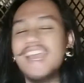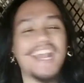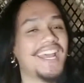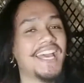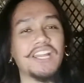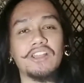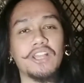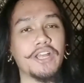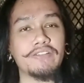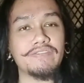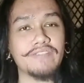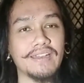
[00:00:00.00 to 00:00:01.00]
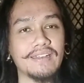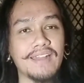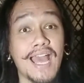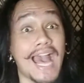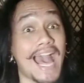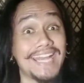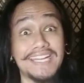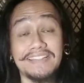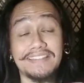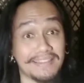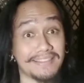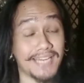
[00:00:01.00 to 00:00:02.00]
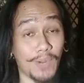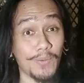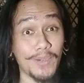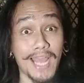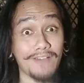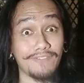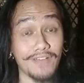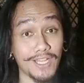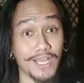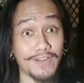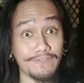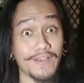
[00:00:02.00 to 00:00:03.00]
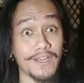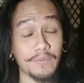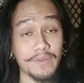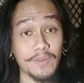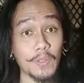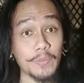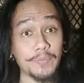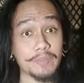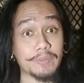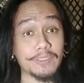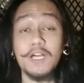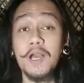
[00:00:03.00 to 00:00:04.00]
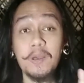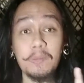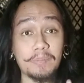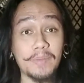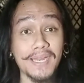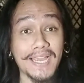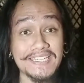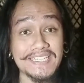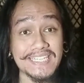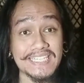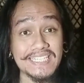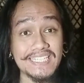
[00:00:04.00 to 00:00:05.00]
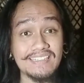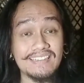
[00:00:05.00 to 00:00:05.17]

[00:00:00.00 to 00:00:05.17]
and I had a lot of fun. I didn't think that I would have a lot of fun with old people, but I did.